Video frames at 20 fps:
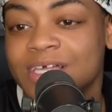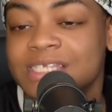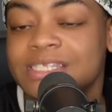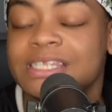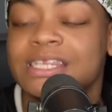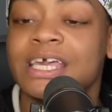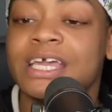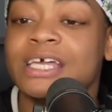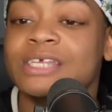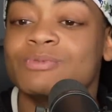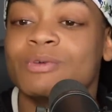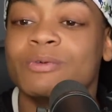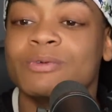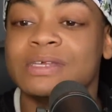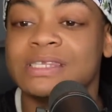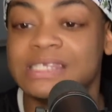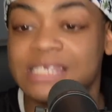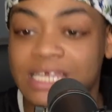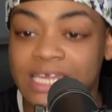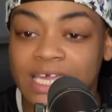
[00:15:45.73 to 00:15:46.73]
Because the thing is, we
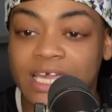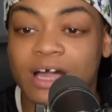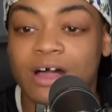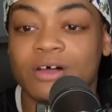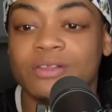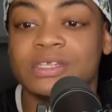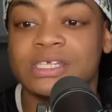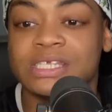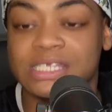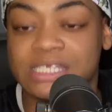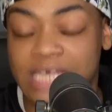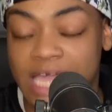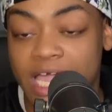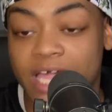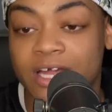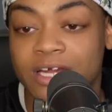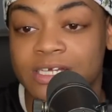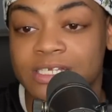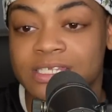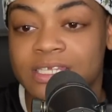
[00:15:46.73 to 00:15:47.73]
were sitting on the
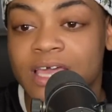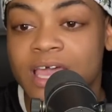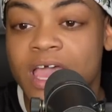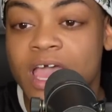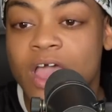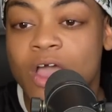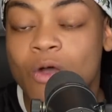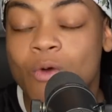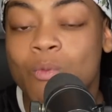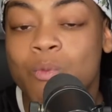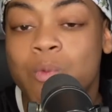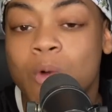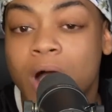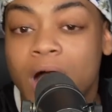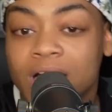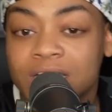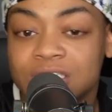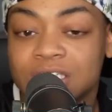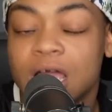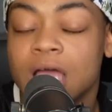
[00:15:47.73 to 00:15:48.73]
stairs,
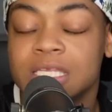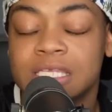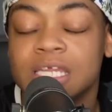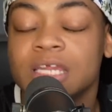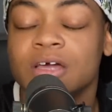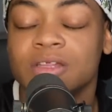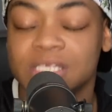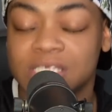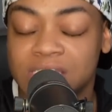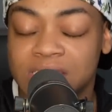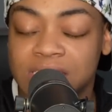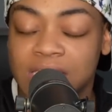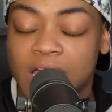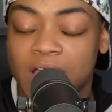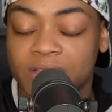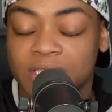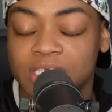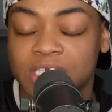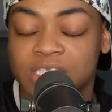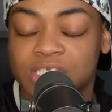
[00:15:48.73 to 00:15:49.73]
watch, uh, sitting on the
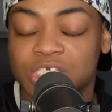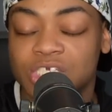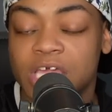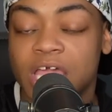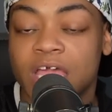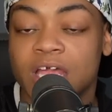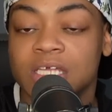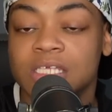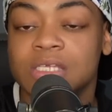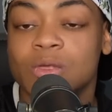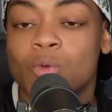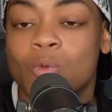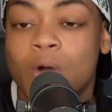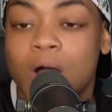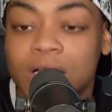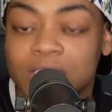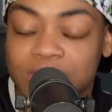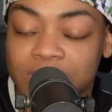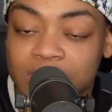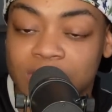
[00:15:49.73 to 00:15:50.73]
um, in the chairs,
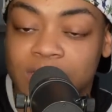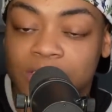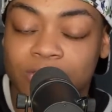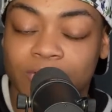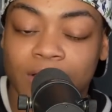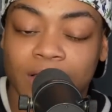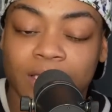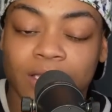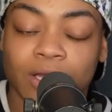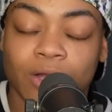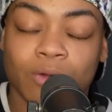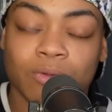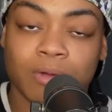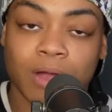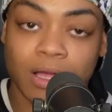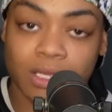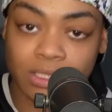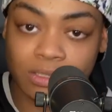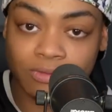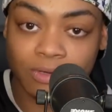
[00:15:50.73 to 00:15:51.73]
watching directly
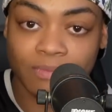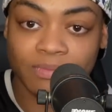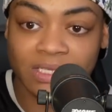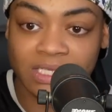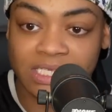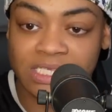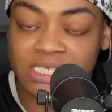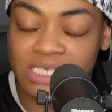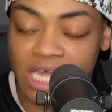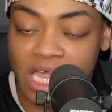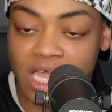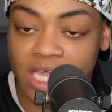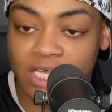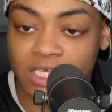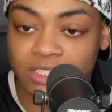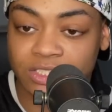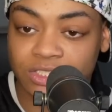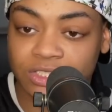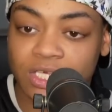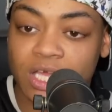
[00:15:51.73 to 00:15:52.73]
across from the
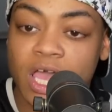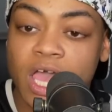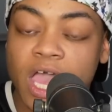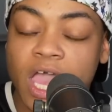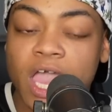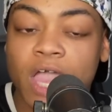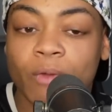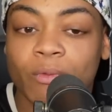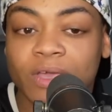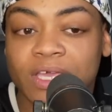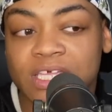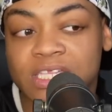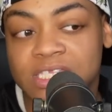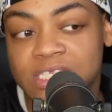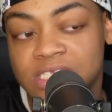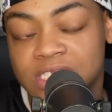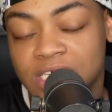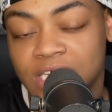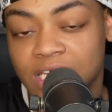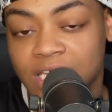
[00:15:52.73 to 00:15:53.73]
stage, and we can
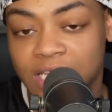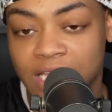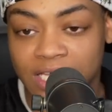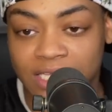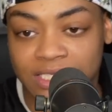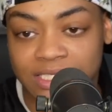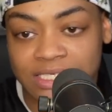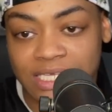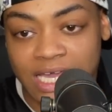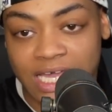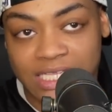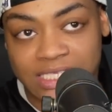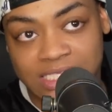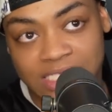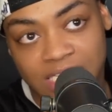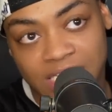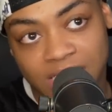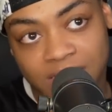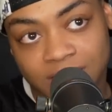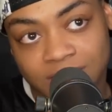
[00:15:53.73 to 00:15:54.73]
see like the
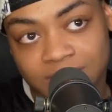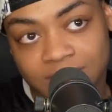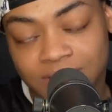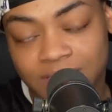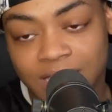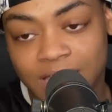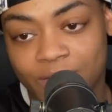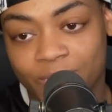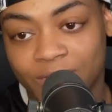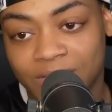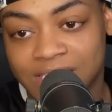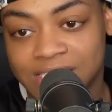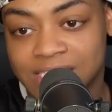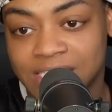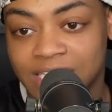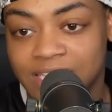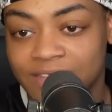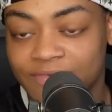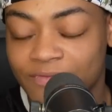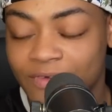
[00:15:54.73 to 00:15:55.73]
dancing. And we can
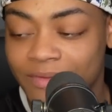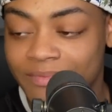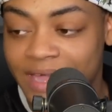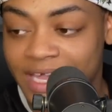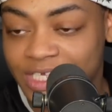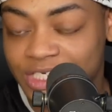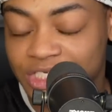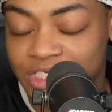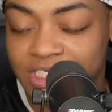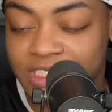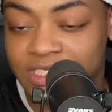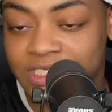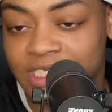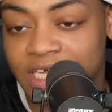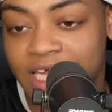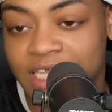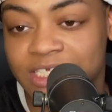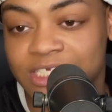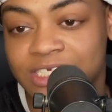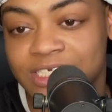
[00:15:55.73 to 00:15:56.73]
see the formations,
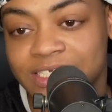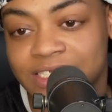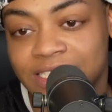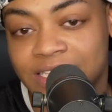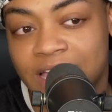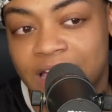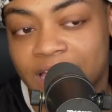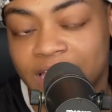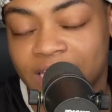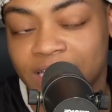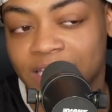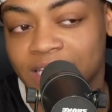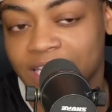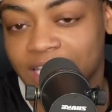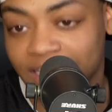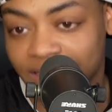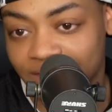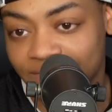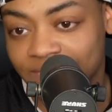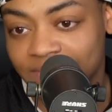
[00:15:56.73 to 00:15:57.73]
and she's not hitting
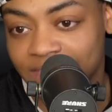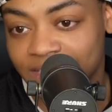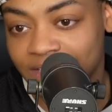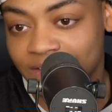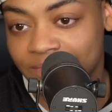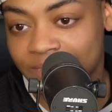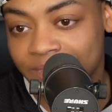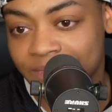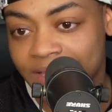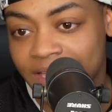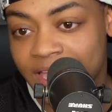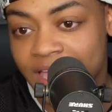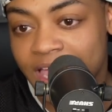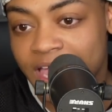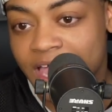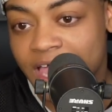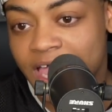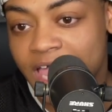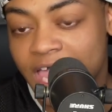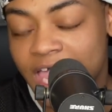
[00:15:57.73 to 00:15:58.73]
any of them
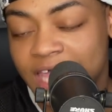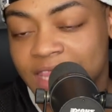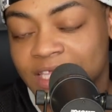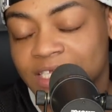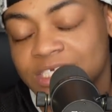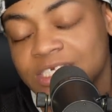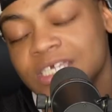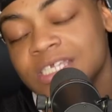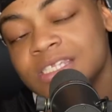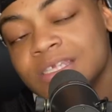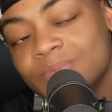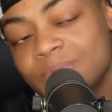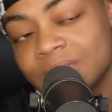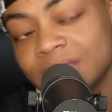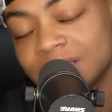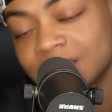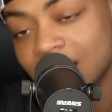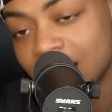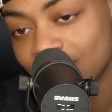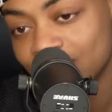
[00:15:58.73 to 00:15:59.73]
and then she ends up in
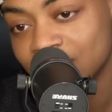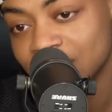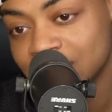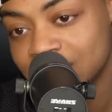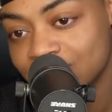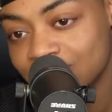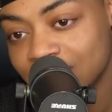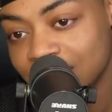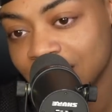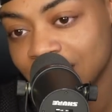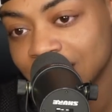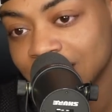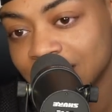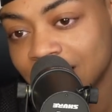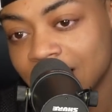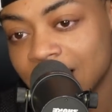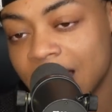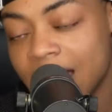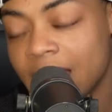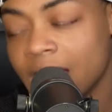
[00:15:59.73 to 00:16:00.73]
the top this week.
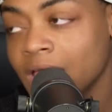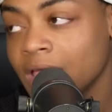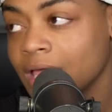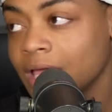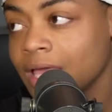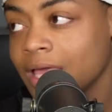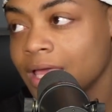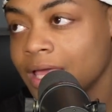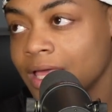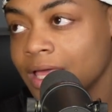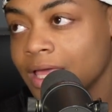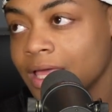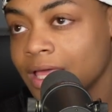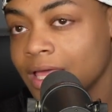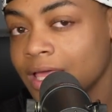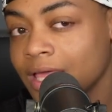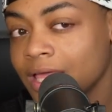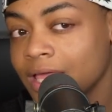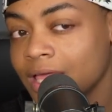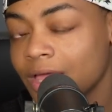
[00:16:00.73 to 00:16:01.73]
They're like,
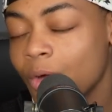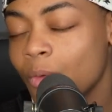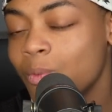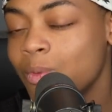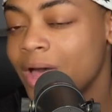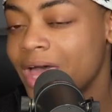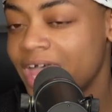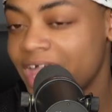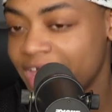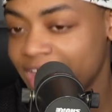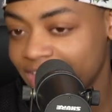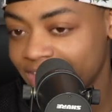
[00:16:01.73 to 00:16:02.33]
what?